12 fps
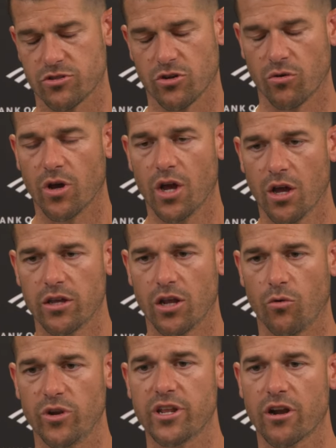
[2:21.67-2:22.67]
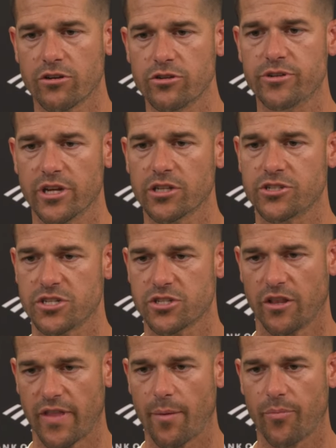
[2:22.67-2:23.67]
So, you know, we did our due
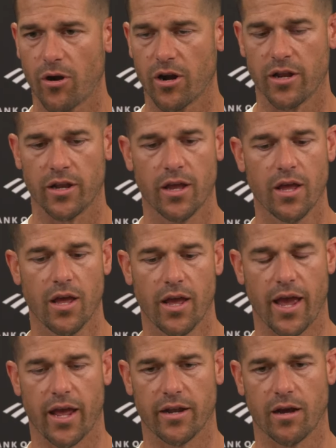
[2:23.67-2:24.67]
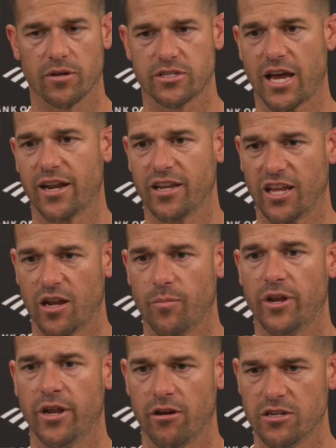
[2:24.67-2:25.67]
diligence on that part, and, and I'm excited to get
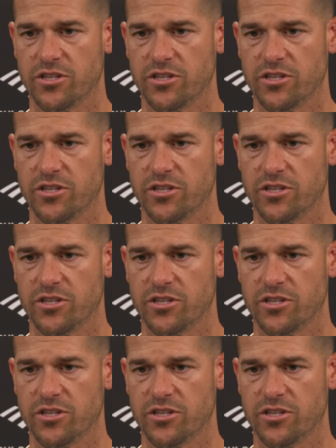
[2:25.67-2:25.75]
him in here.